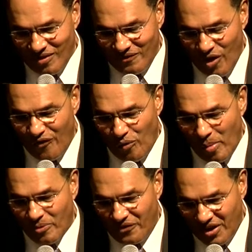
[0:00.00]
Very few
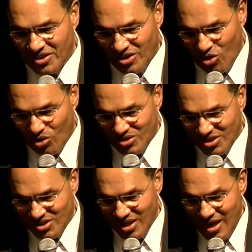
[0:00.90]
people finish the
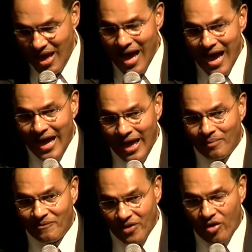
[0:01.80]
courses. I
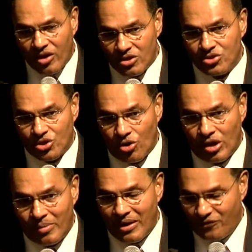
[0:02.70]
am very
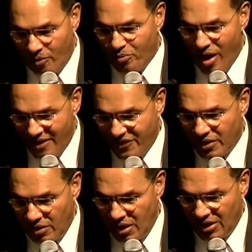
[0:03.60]
concerned about for-profit
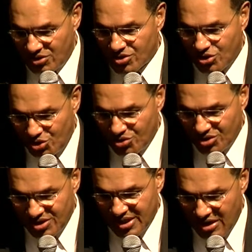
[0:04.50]
institutions